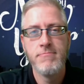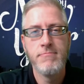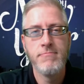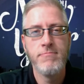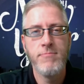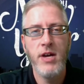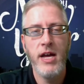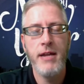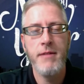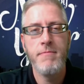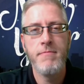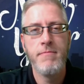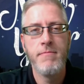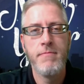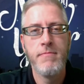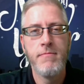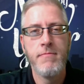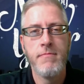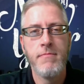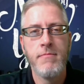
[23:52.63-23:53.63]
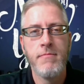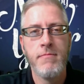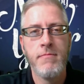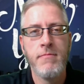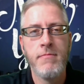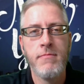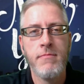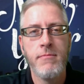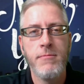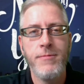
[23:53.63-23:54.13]
But
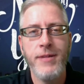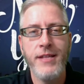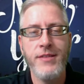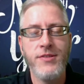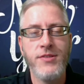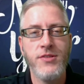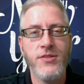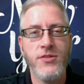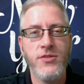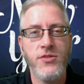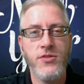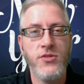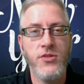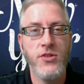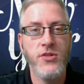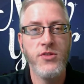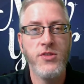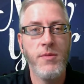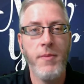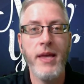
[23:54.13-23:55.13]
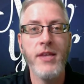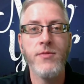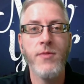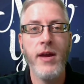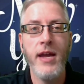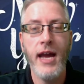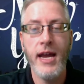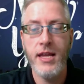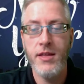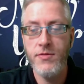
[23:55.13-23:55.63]
that's just the best
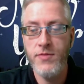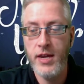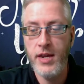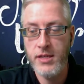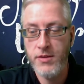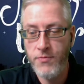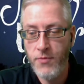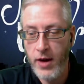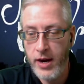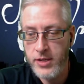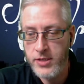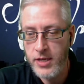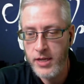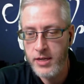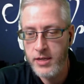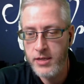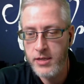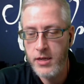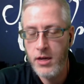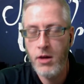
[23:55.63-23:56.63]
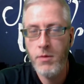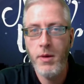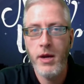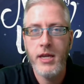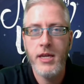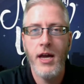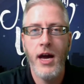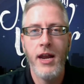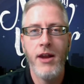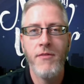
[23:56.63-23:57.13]
way I can think to phrase it. And, oh my
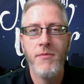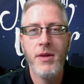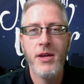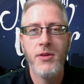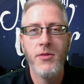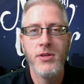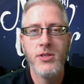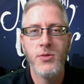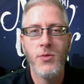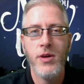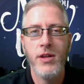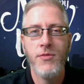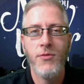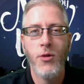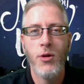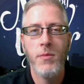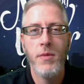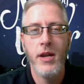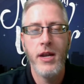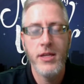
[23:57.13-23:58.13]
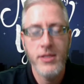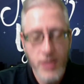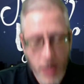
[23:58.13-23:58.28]
God, I've been going 24 minutes.